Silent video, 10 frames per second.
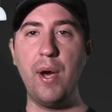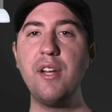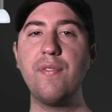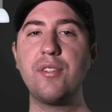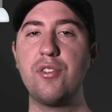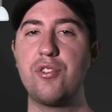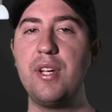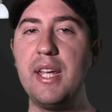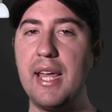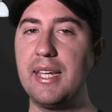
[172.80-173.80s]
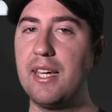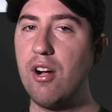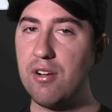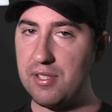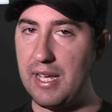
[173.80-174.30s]
Buena Vista Street and
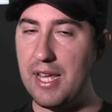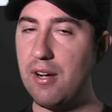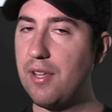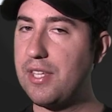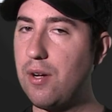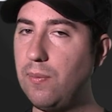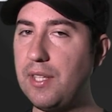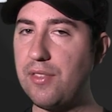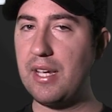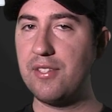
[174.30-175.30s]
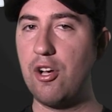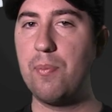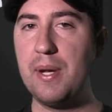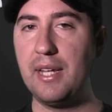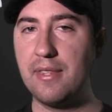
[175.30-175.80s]
Cars Land are not the only things
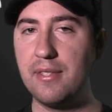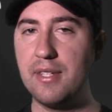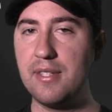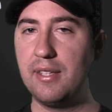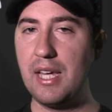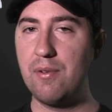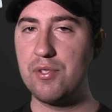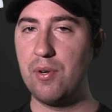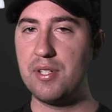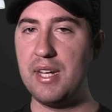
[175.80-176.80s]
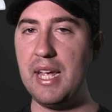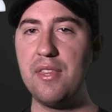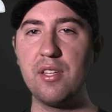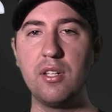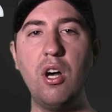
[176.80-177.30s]
opening at the Disneyland Resort today.
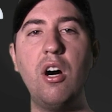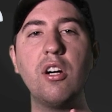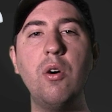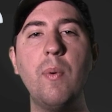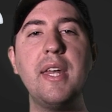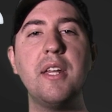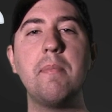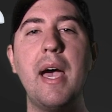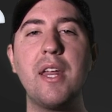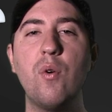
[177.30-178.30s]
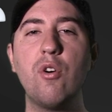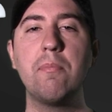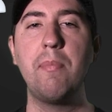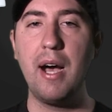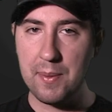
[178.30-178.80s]
The long-awaited
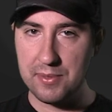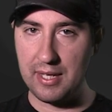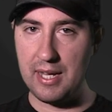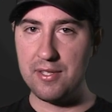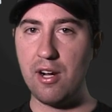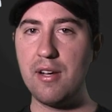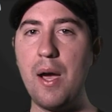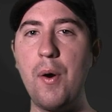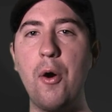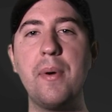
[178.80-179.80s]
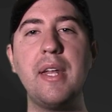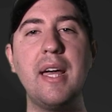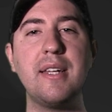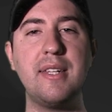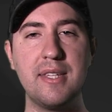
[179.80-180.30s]
Matterhorn Bobsleds are now open
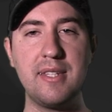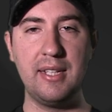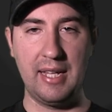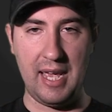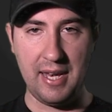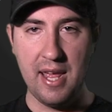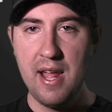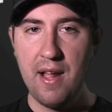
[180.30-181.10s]
at Disneyland.